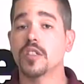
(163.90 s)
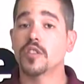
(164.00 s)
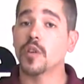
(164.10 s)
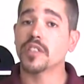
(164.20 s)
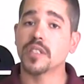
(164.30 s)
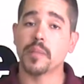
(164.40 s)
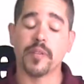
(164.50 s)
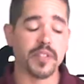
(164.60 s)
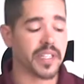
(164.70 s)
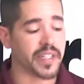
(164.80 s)
So to sum
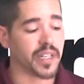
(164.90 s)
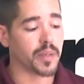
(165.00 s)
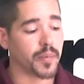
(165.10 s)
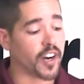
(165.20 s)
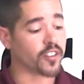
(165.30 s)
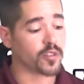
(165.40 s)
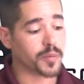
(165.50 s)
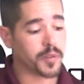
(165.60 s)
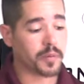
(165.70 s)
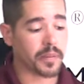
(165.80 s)
everything up, our
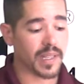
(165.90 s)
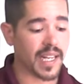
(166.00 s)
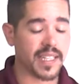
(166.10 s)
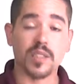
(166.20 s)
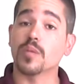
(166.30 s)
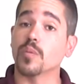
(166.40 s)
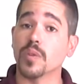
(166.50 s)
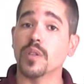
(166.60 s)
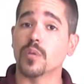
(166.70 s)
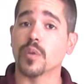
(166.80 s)
removable lights
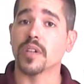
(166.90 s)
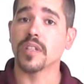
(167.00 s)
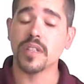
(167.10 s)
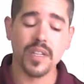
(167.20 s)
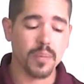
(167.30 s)
will work